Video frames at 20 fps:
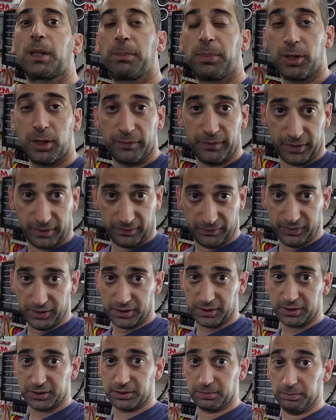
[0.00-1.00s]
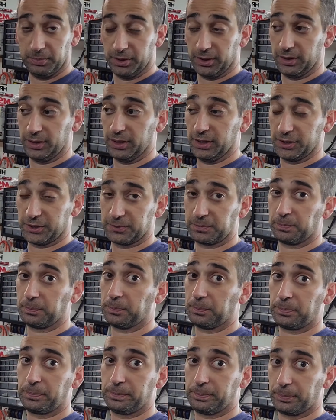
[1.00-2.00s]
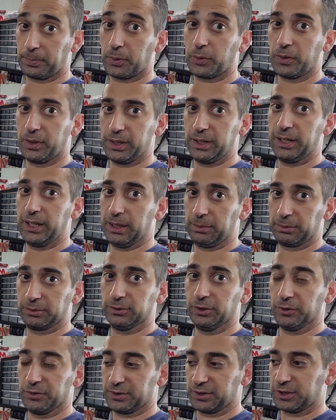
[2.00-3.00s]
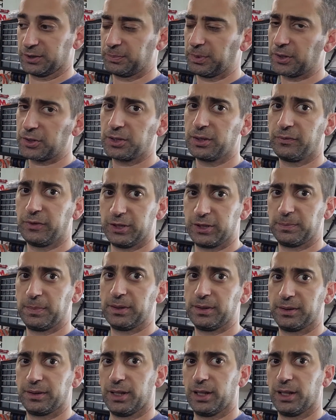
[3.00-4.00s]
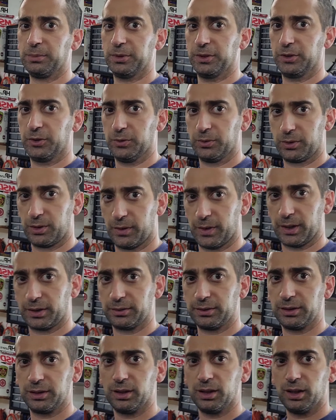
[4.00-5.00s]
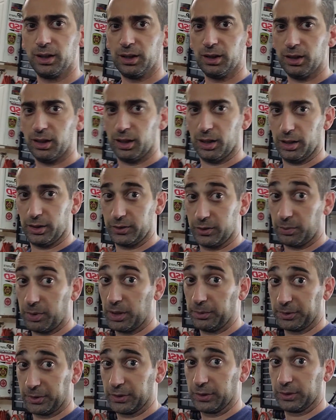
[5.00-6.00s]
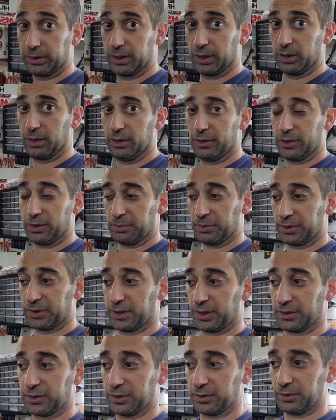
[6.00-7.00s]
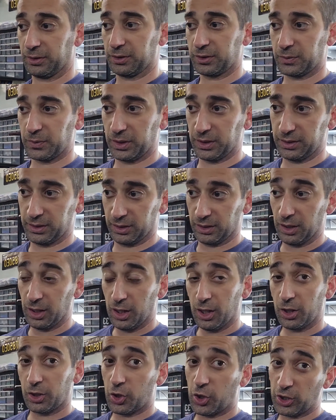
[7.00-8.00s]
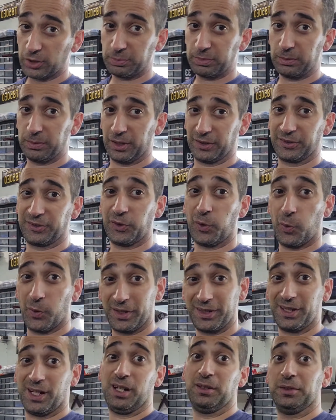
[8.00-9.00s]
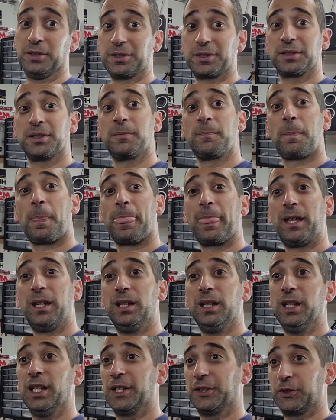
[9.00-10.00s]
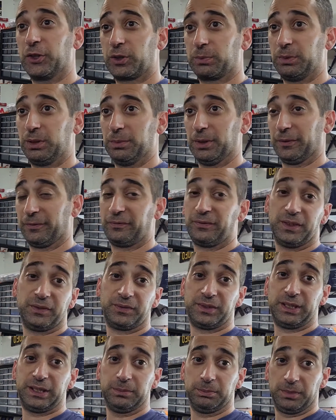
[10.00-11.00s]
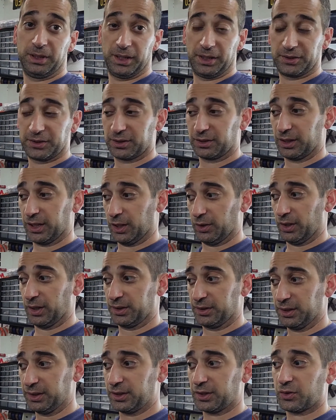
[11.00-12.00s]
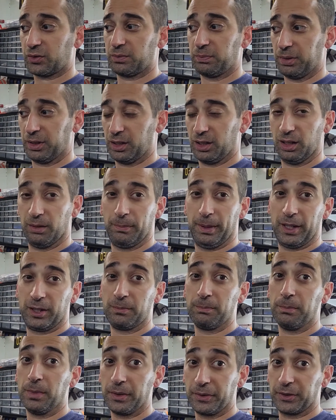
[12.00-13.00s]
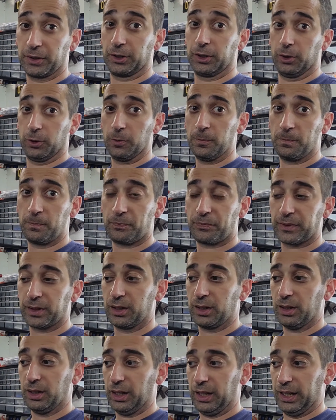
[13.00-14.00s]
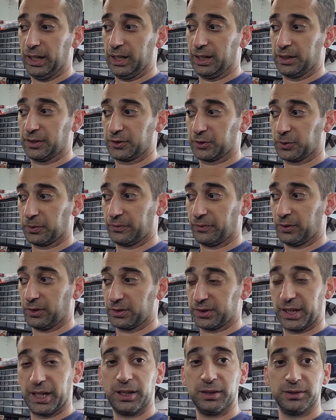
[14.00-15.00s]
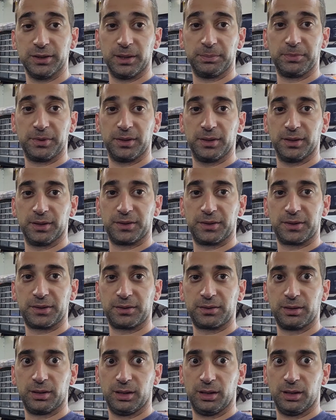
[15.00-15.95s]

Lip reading: perfect fix, but it's pretty damn close, and especially if you spend the and do it correctly, you probably could get 100%. So here's what I did. It cost me about $20 and took me about 15 minutes. Now, I did this repair about a month ago, and so far it's held up to this